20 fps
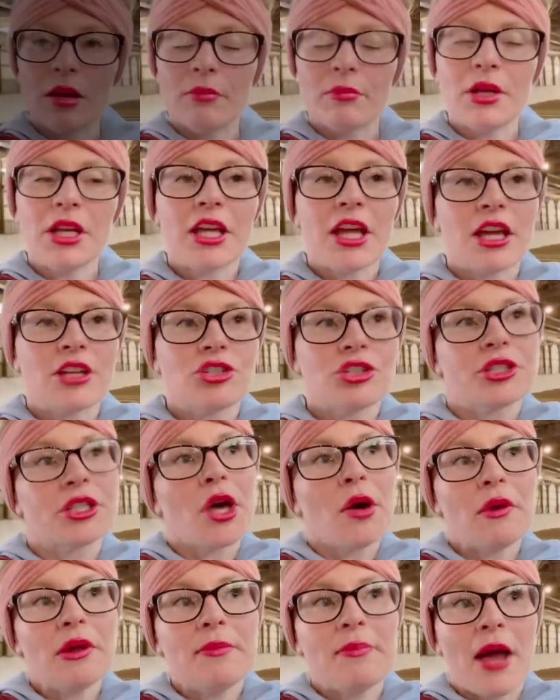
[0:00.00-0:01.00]
But again, just
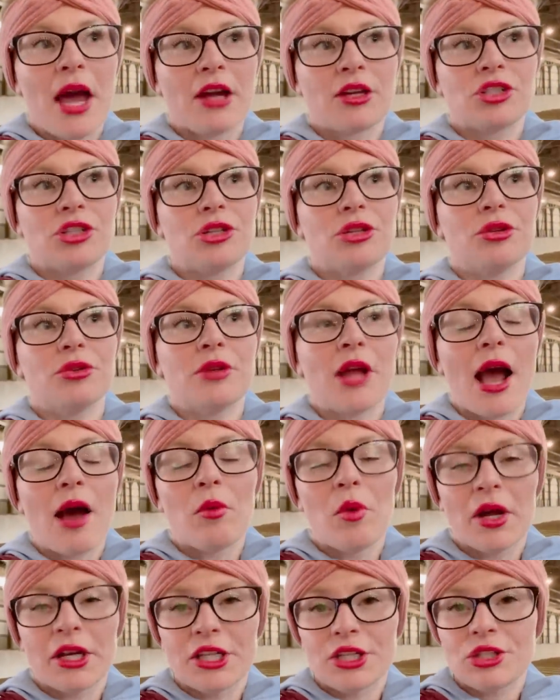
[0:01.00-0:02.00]
going back to not
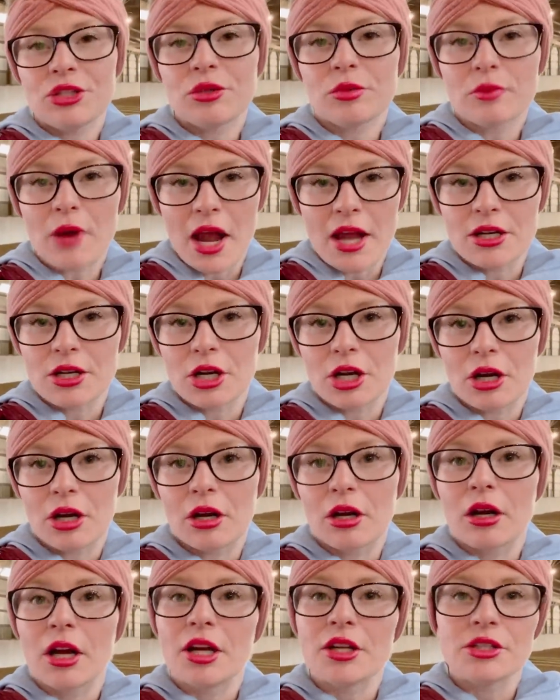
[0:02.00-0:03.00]
wanting to ride
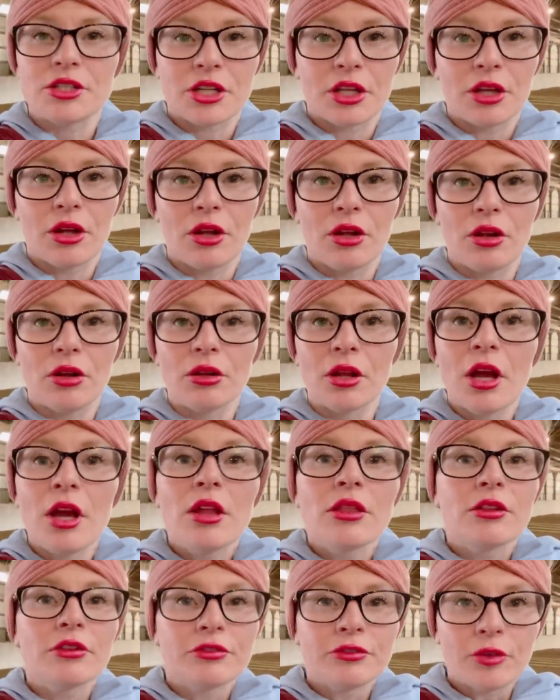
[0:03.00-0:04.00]
her until
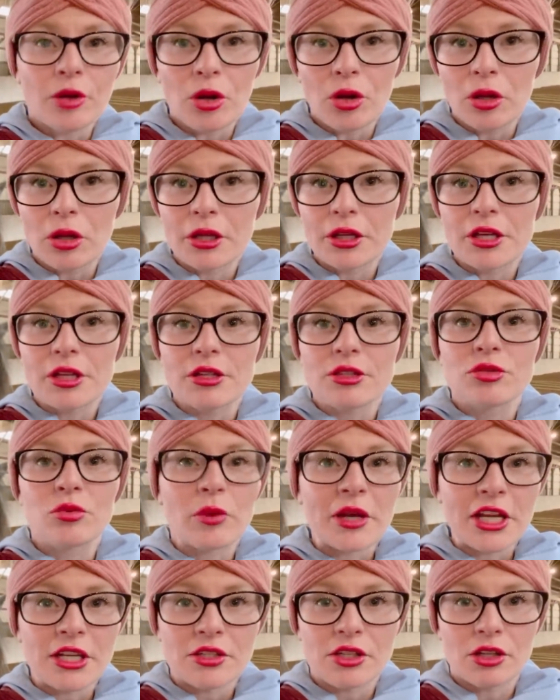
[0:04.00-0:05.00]
the foal is
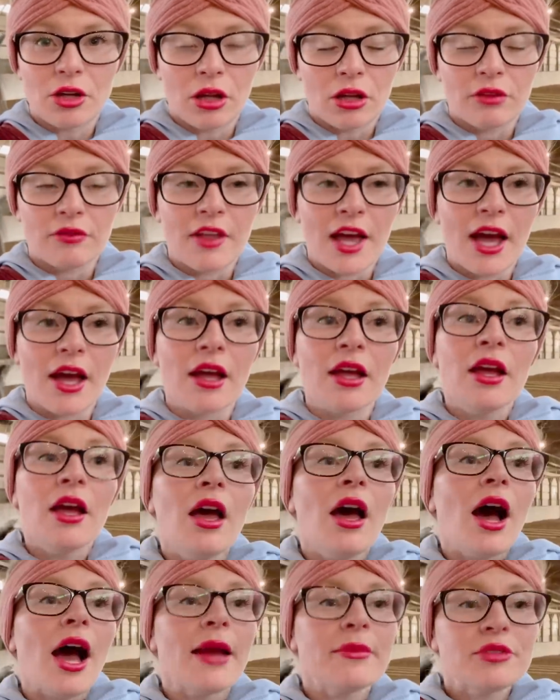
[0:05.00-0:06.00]
weaned and all of that,
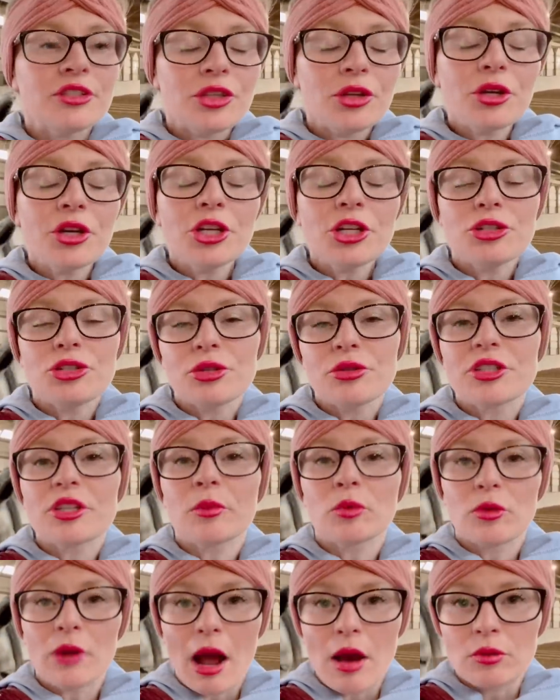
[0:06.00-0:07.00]
I'm still gonna do
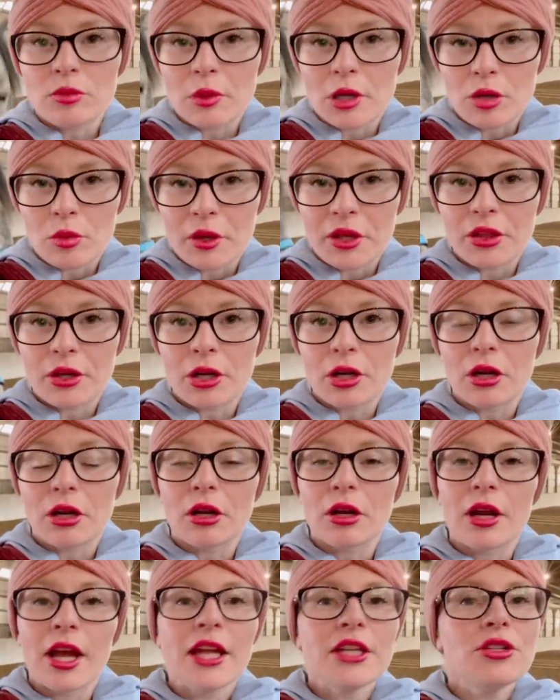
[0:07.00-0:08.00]
some groundwork with
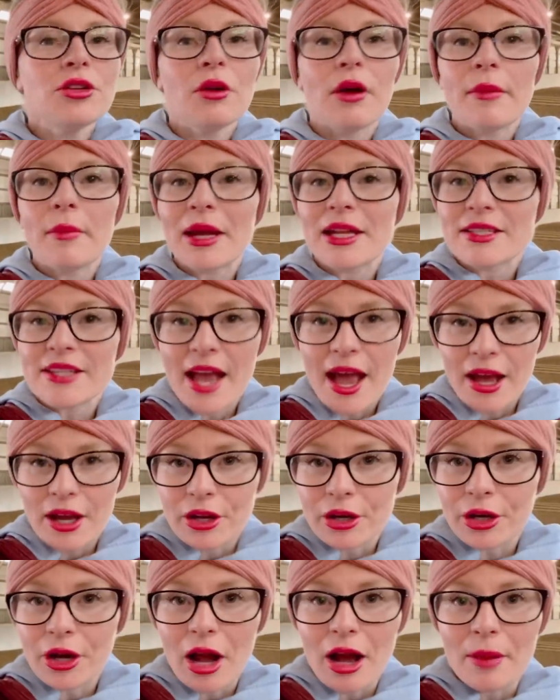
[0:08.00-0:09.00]
her and, you know, I might tack
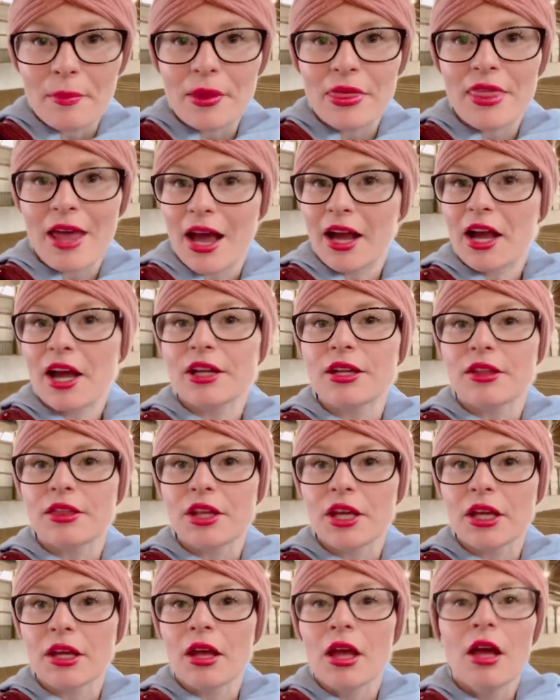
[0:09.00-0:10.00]
her up and that kind of
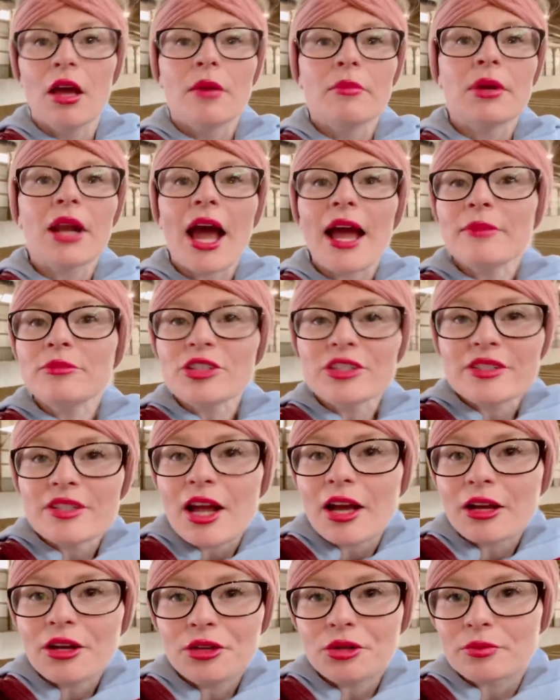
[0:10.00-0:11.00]
thing, but I'm just
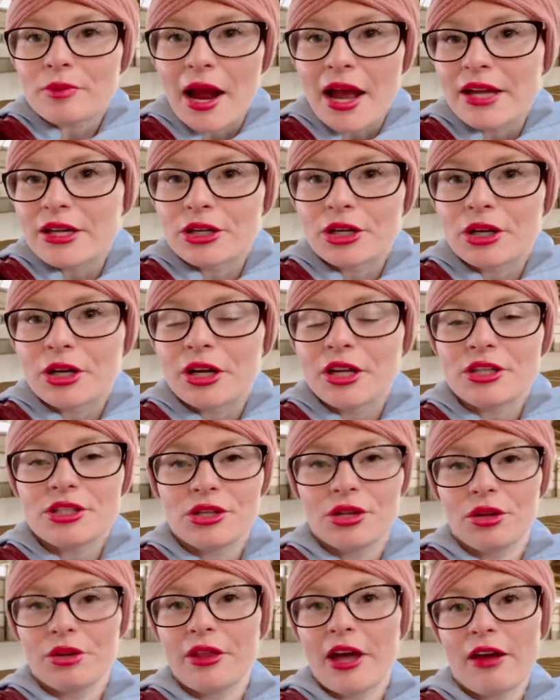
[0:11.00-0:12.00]
not gonna ride her
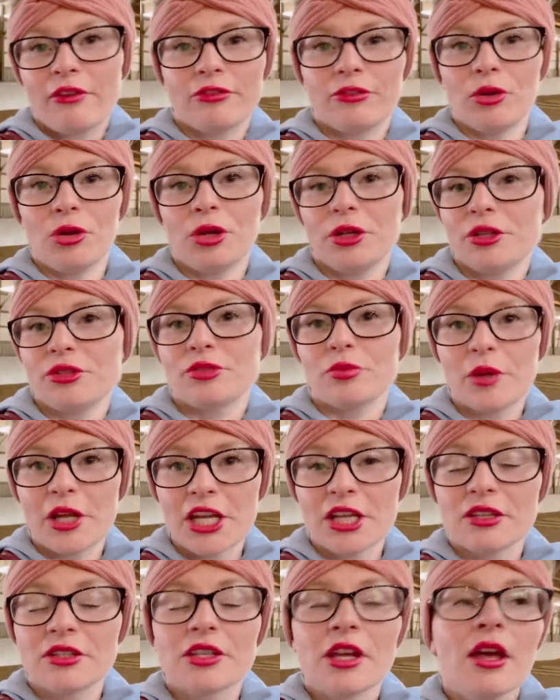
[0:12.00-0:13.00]
until that foal is
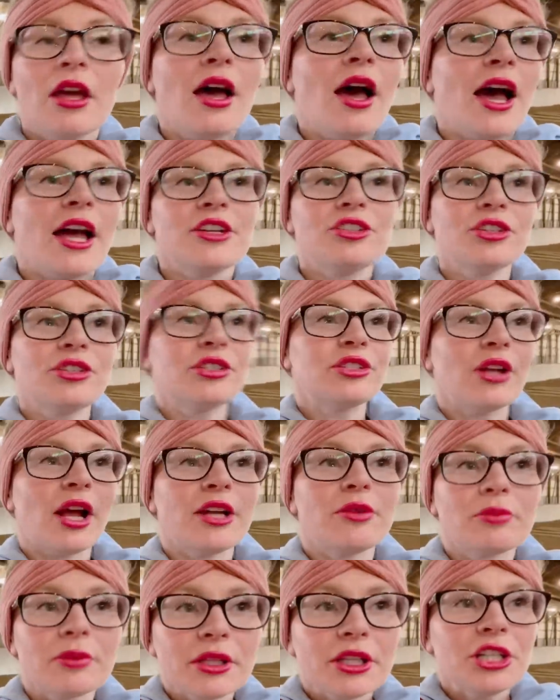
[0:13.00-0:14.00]
weaned. I
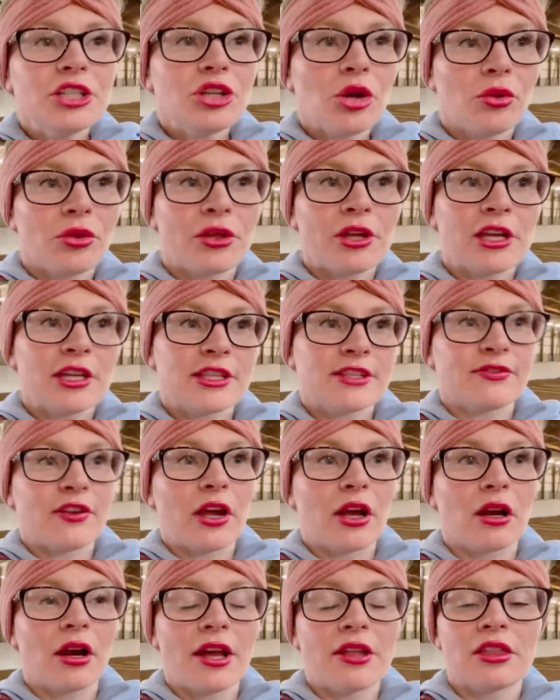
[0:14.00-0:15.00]
really don't think it's
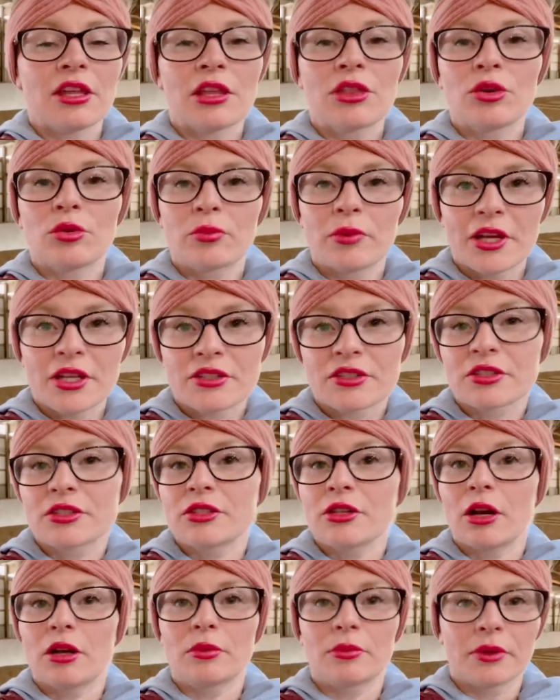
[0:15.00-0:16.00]
fair. I think the risks
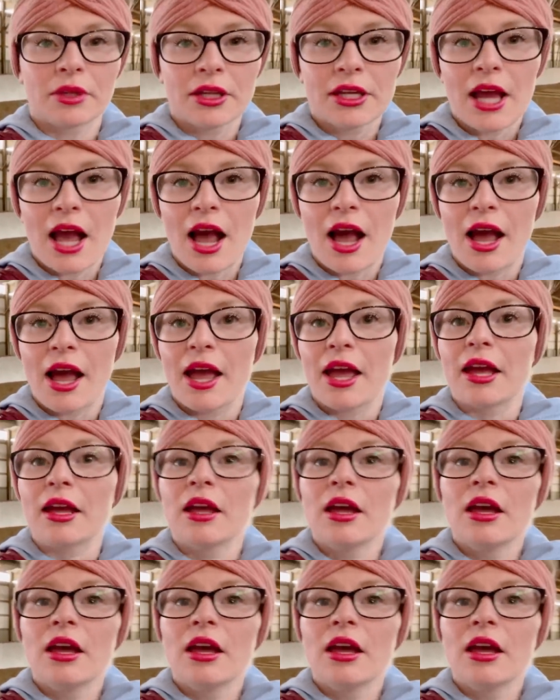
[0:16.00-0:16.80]
are really high.